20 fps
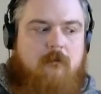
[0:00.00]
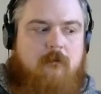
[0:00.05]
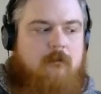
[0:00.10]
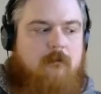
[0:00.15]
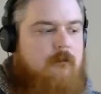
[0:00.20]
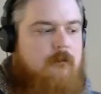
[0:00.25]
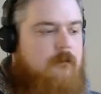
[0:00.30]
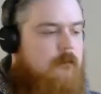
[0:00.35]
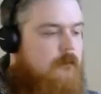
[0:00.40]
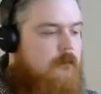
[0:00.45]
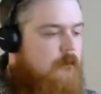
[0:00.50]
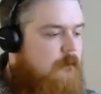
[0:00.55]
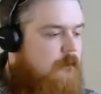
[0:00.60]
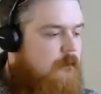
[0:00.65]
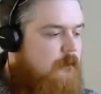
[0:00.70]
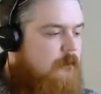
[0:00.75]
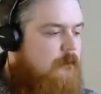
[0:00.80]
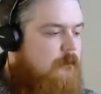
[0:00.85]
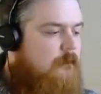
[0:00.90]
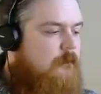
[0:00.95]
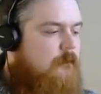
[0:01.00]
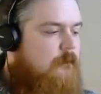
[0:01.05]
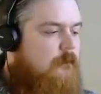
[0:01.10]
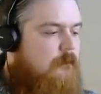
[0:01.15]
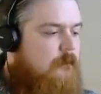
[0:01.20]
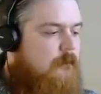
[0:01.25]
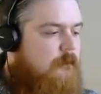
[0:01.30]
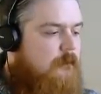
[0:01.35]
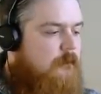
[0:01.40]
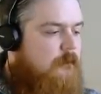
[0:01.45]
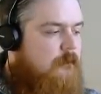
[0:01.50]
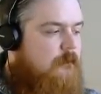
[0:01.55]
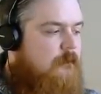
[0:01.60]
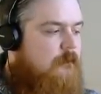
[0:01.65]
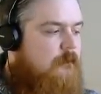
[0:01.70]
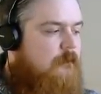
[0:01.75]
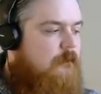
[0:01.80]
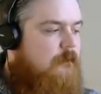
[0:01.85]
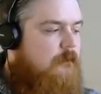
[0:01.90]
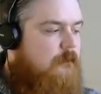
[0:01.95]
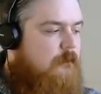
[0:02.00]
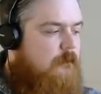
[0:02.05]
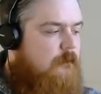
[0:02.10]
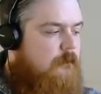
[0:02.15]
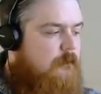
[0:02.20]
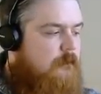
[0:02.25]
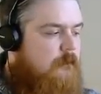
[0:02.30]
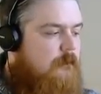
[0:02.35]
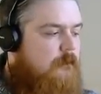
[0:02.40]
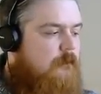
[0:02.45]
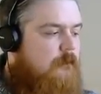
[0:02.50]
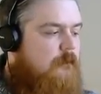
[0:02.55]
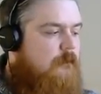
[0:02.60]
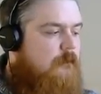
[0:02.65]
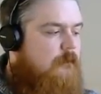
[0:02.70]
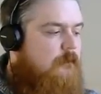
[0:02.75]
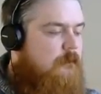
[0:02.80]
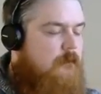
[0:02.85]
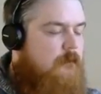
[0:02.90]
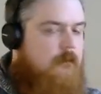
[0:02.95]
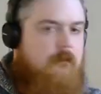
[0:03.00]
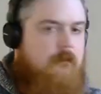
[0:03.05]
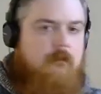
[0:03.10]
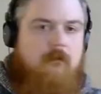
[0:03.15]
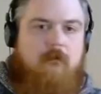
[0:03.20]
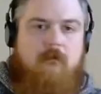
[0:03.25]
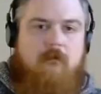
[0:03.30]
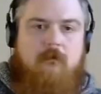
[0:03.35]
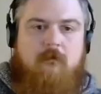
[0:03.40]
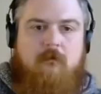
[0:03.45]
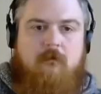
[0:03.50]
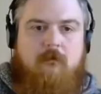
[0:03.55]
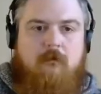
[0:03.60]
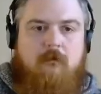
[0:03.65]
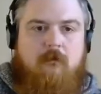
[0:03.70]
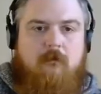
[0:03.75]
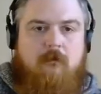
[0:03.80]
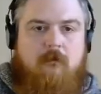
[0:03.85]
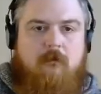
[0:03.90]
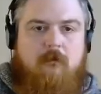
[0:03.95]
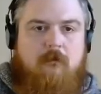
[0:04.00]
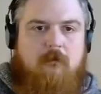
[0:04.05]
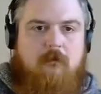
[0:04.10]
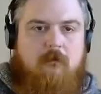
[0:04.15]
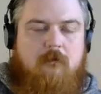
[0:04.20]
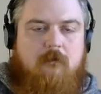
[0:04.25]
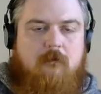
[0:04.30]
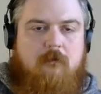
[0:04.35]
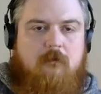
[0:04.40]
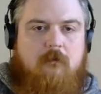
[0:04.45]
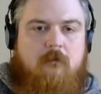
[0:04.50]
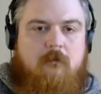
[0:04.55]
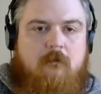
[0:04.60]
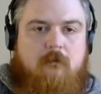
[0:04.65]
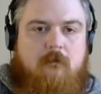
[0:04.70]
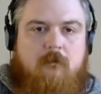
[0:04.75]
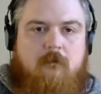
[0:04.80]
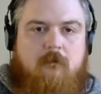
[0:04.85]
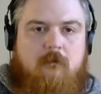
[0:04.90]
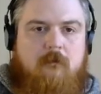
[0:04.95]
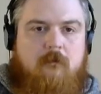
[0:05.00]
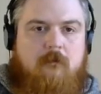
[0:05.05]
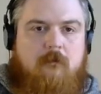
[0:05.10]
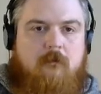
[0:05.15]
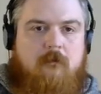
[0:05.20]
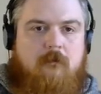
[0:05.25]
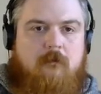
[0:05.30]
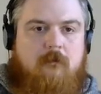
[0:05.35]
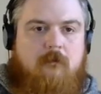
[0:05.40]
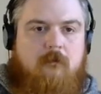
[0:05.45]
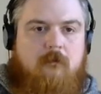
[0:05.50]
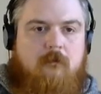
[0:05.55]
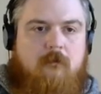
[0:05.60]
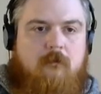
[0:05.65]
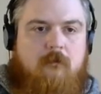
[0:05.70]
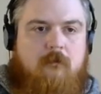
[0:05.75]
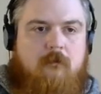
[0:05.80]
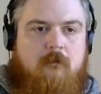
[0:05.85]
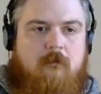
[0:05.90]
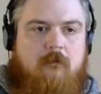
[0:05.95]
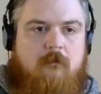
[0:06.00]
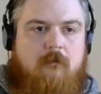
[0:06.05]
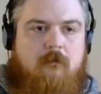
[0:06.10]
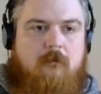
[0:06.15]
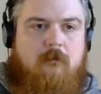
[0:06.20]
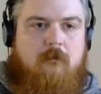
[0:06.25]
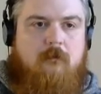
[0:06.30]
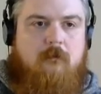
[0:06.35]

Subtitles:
No words are spoken by the person on screen.